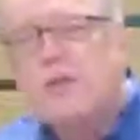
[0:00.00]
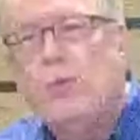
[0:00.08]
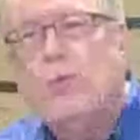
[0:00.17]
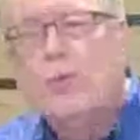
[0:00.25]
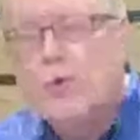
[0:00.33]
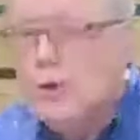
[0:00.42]
the
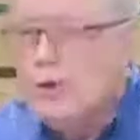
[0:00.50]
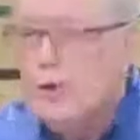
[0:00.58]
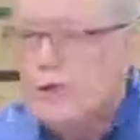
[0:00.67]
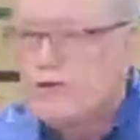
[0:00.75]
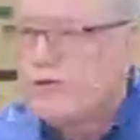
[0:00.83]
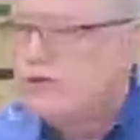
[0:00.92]

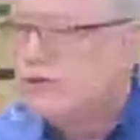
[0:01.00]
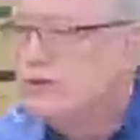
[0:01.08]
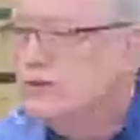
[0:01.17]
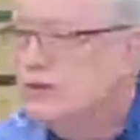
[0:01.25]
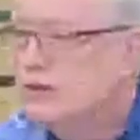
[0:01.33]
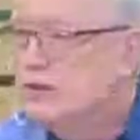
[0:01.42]
words
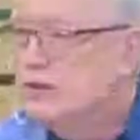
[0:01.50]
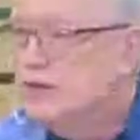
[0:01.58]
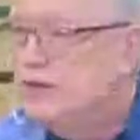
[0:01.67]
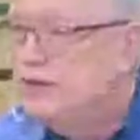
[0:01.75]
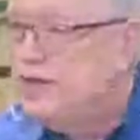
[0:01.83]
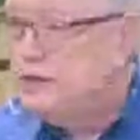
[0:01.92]
that they